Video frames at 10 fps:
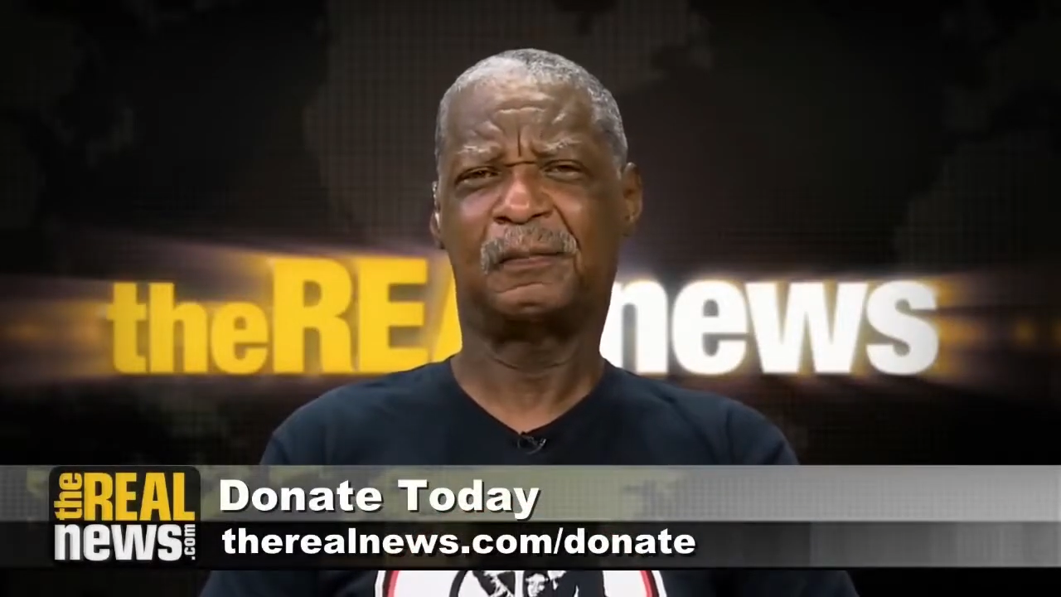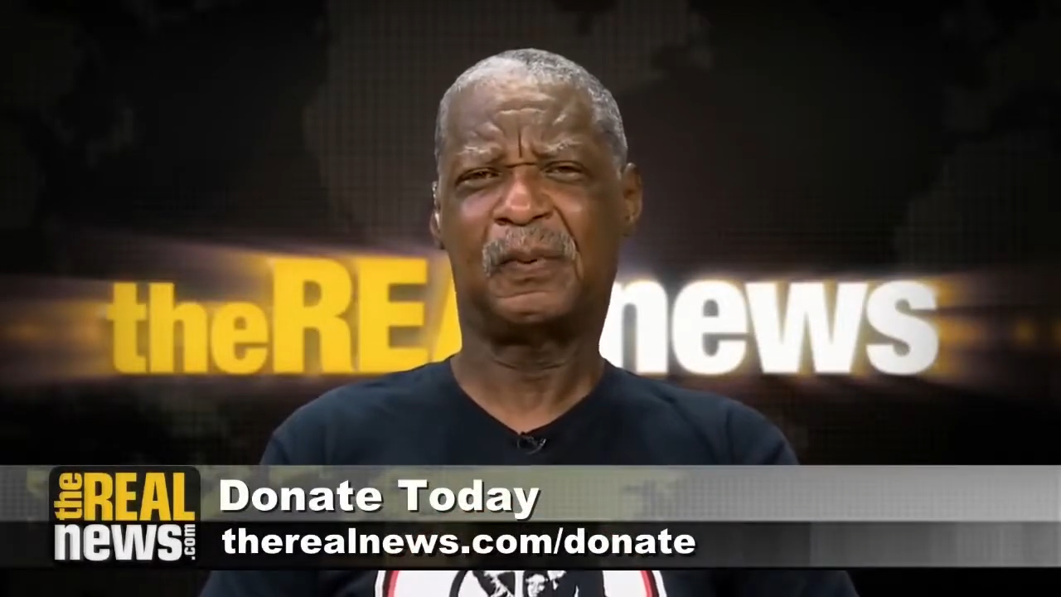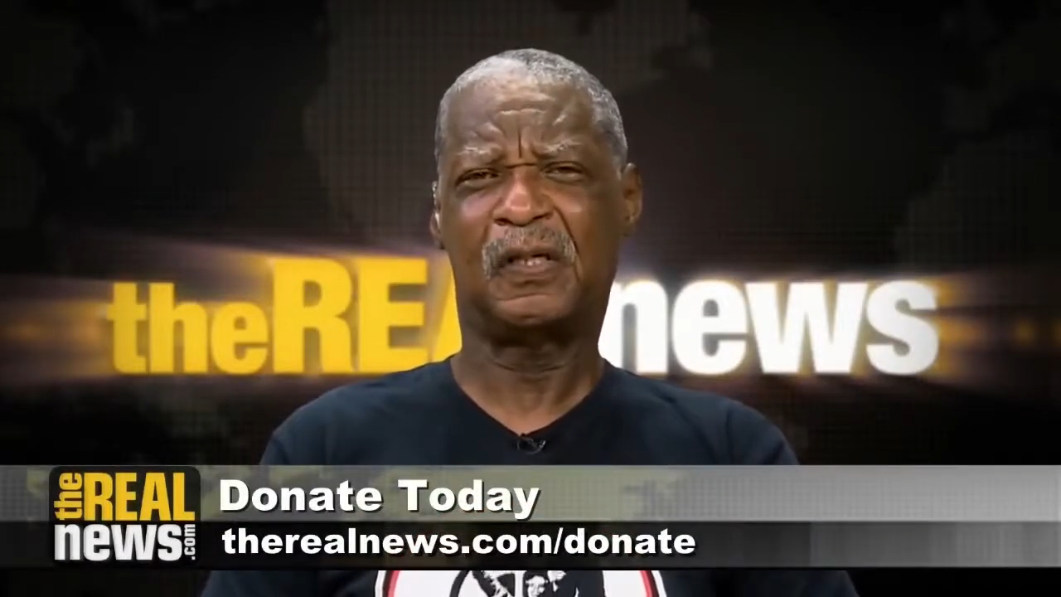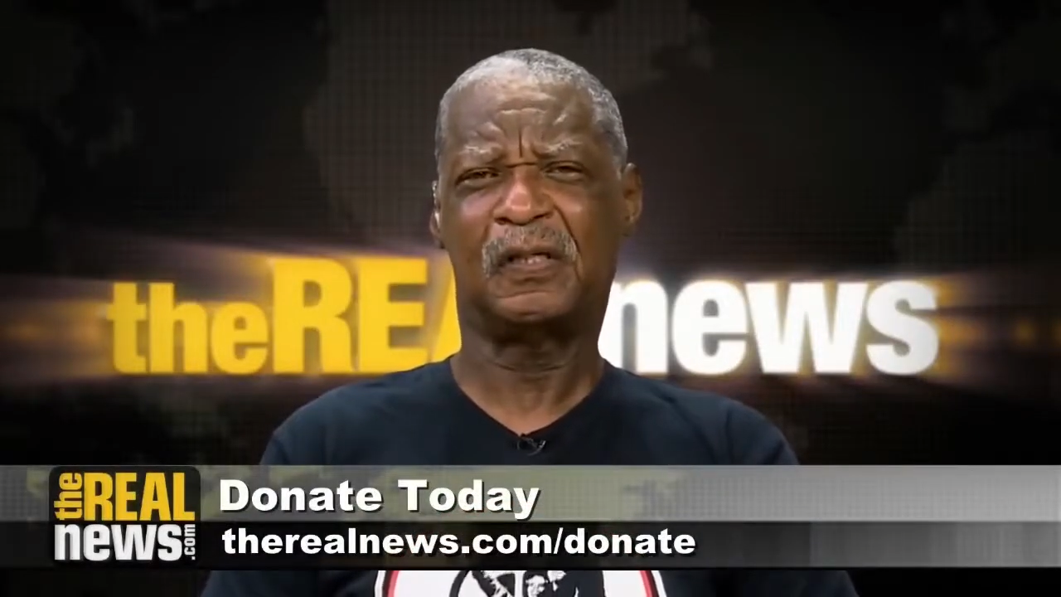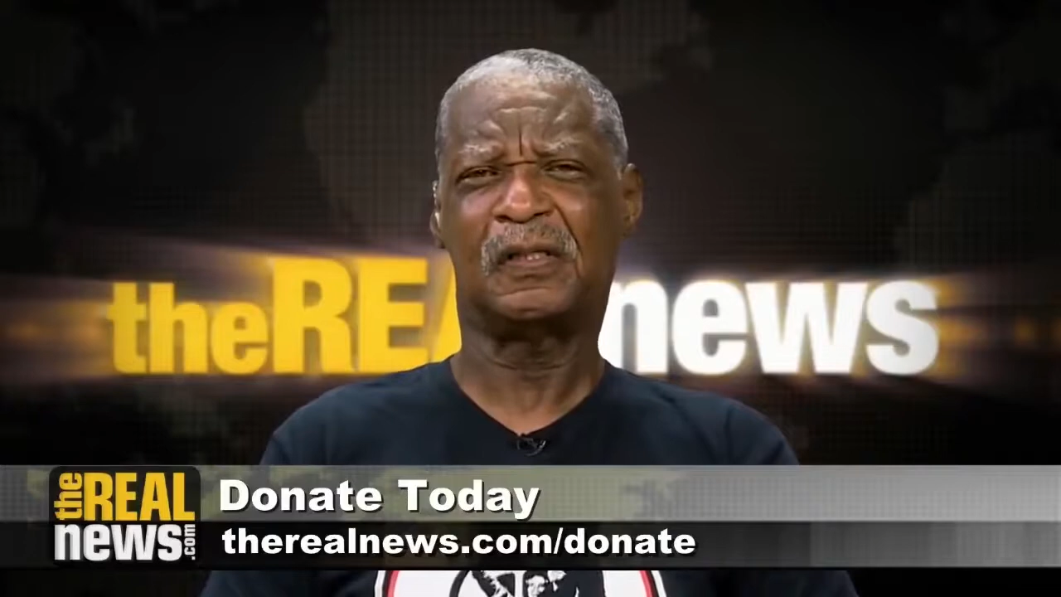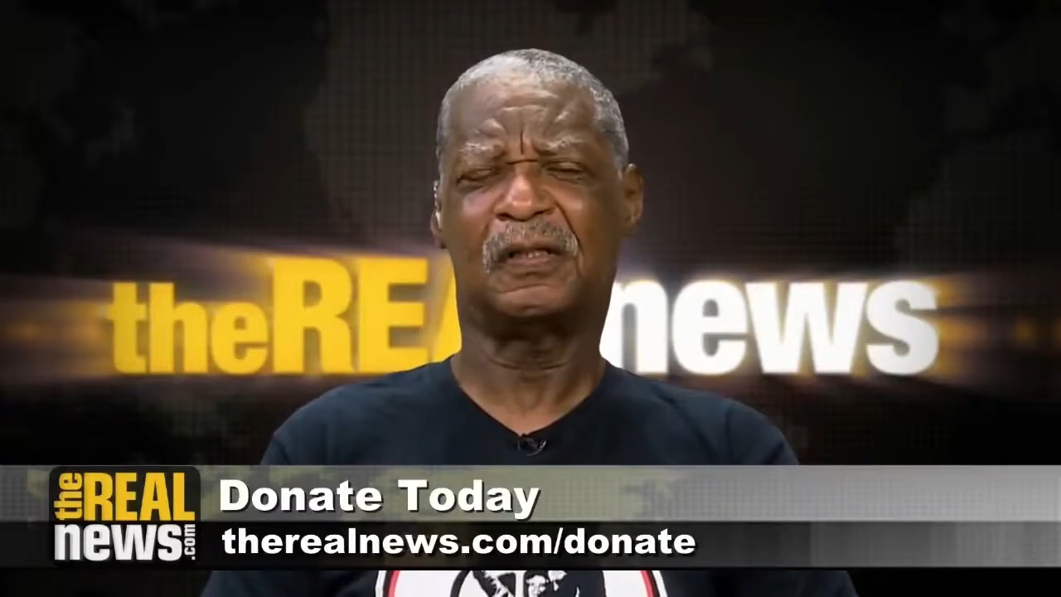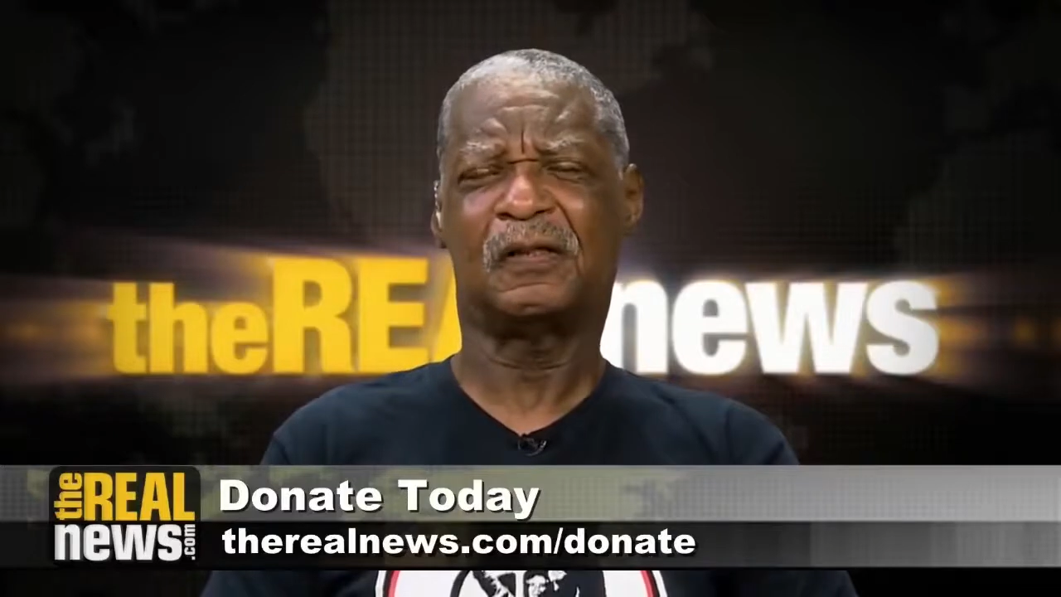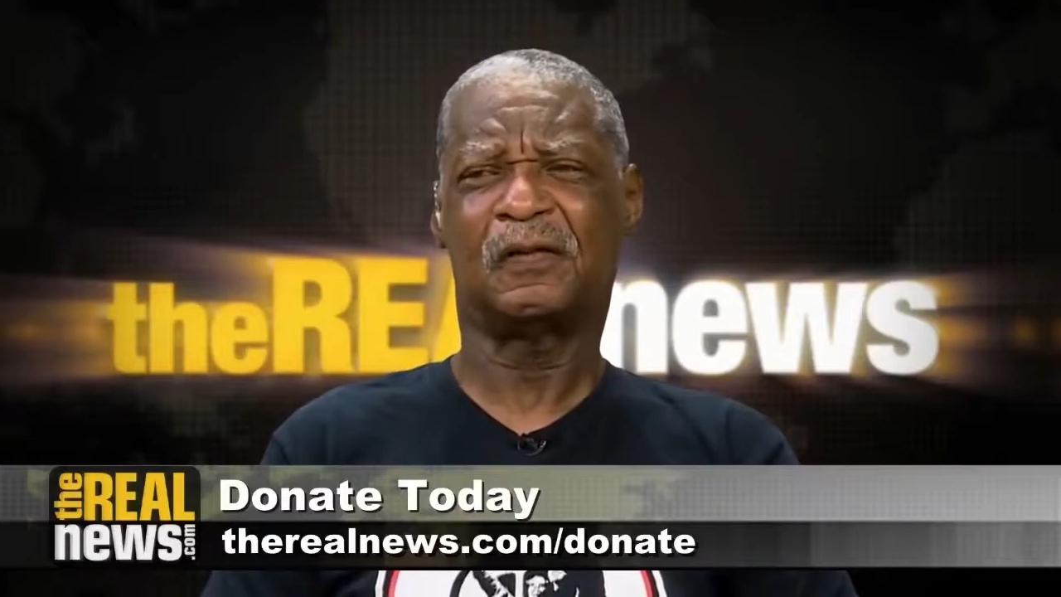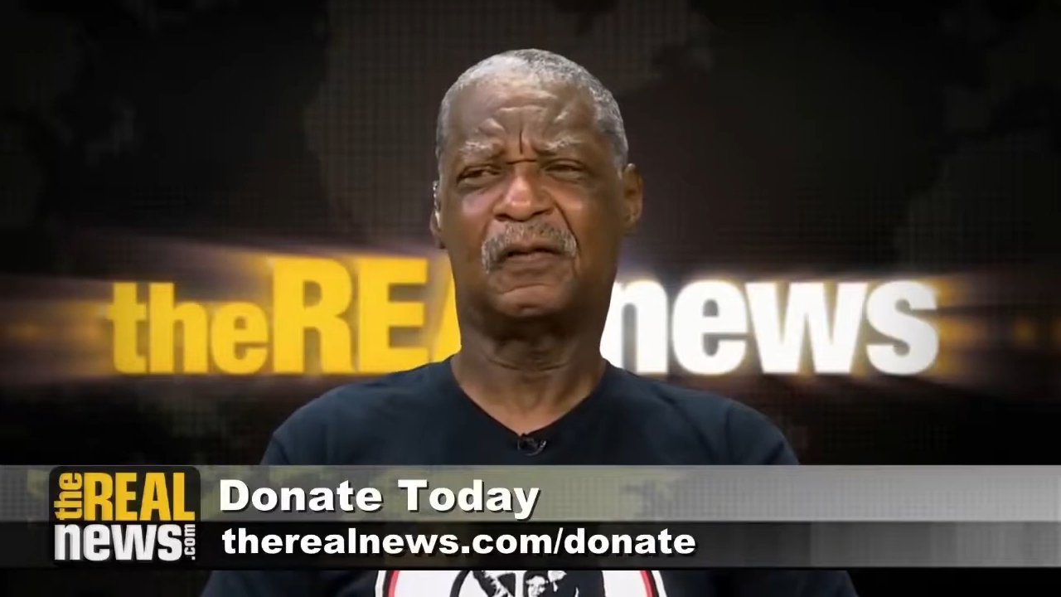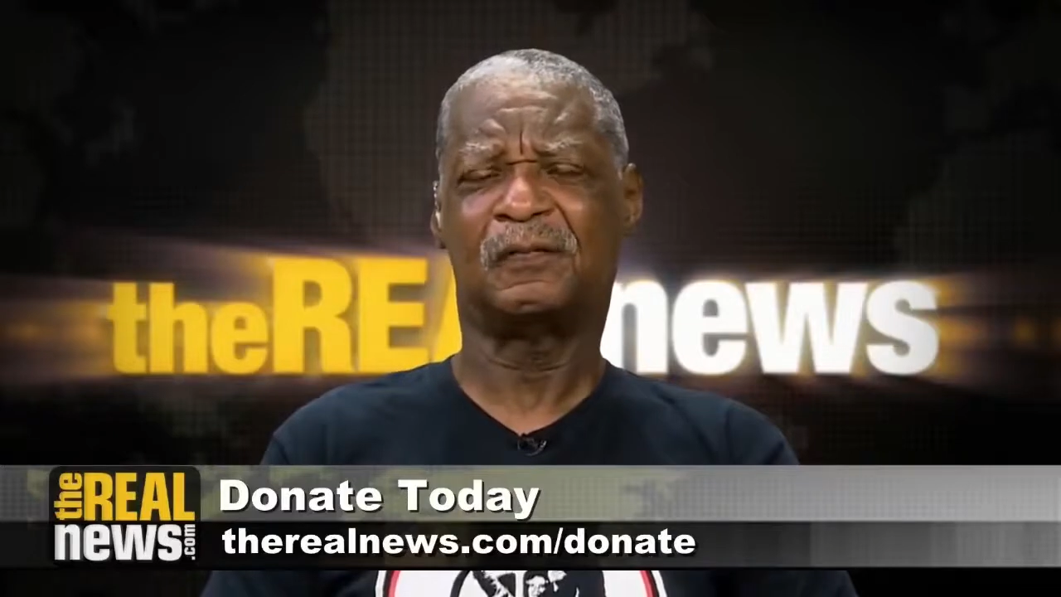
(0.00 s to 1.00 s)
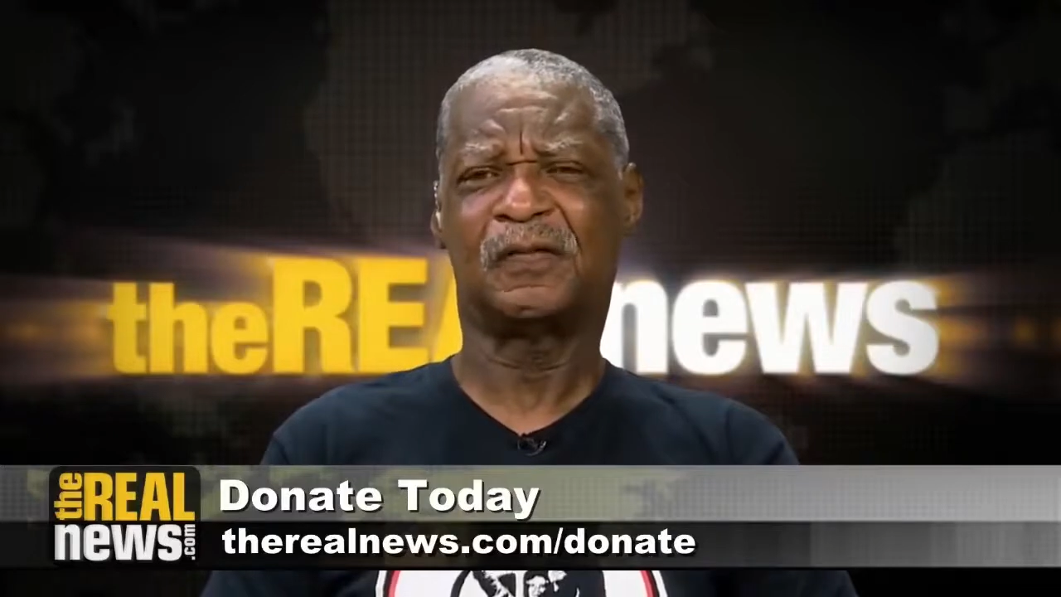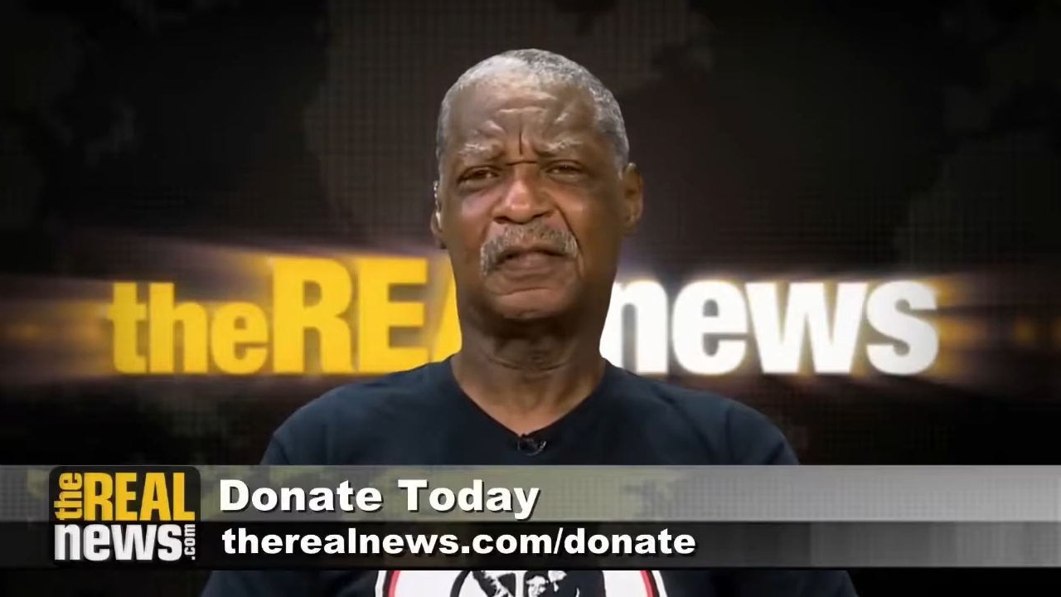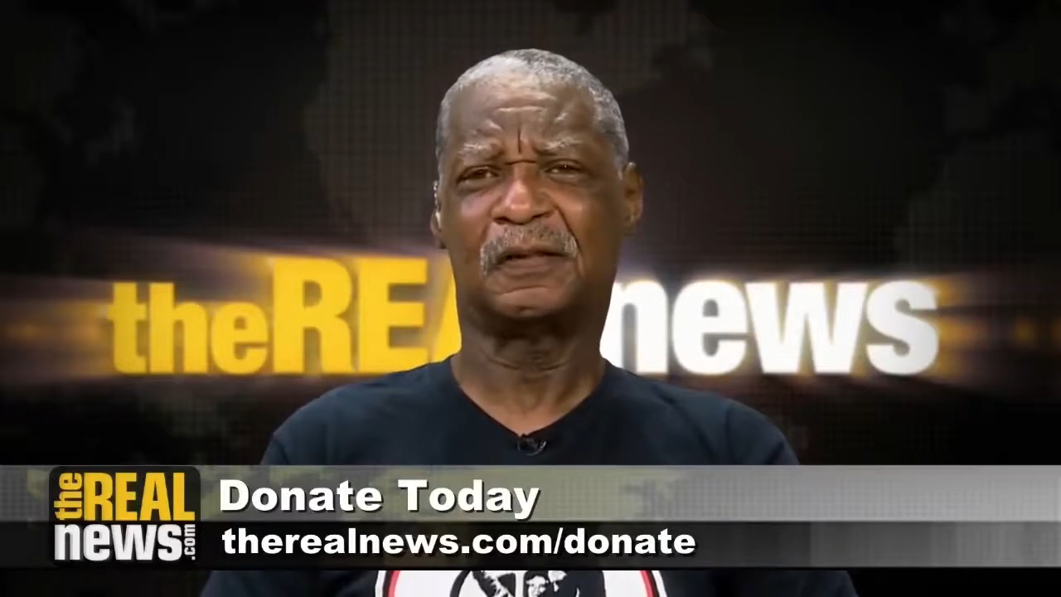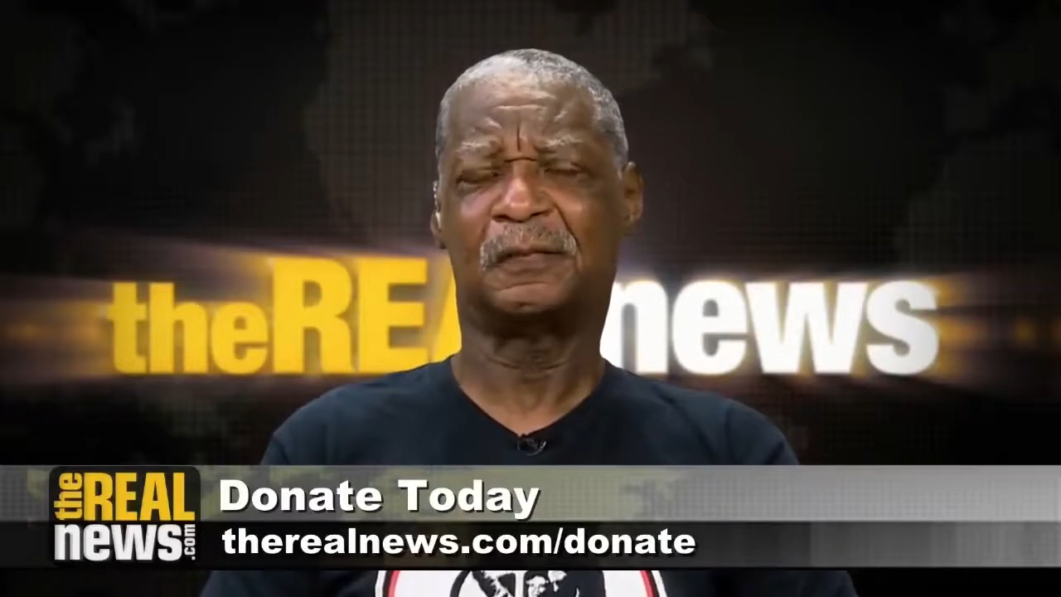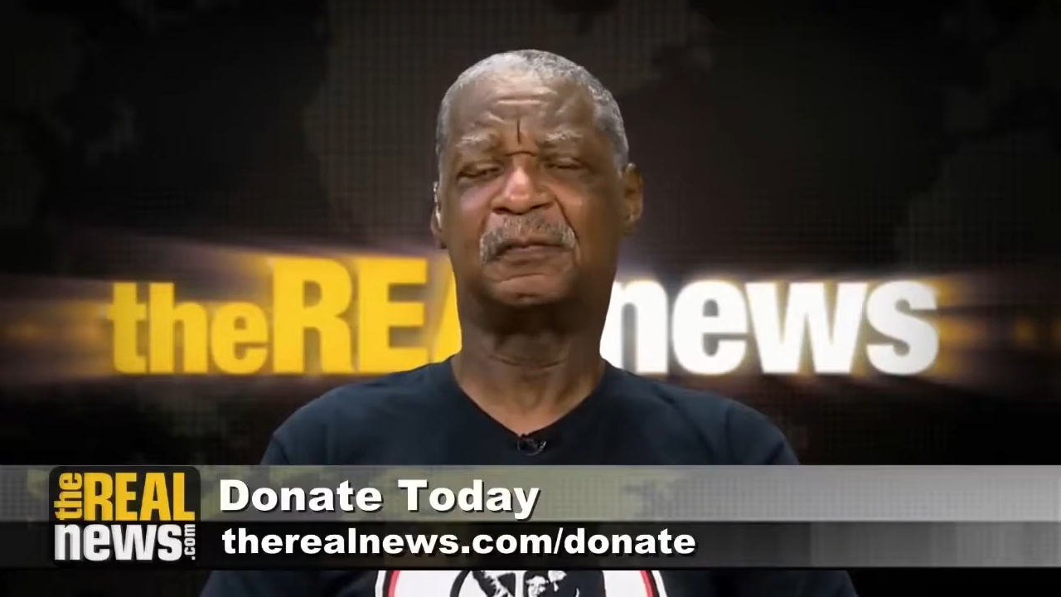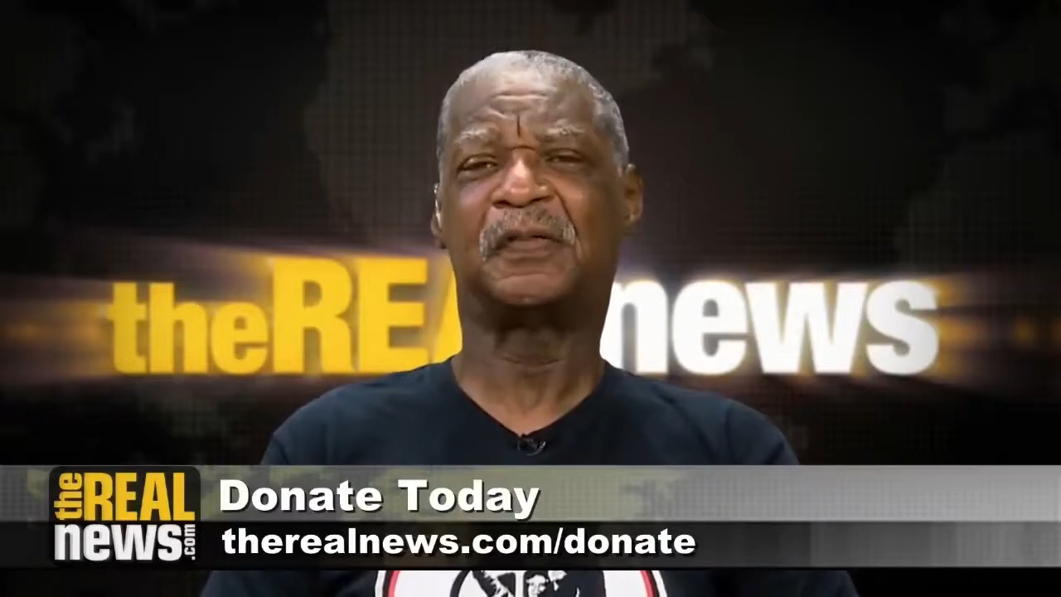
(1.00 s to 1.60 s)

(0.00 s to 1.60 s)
part of the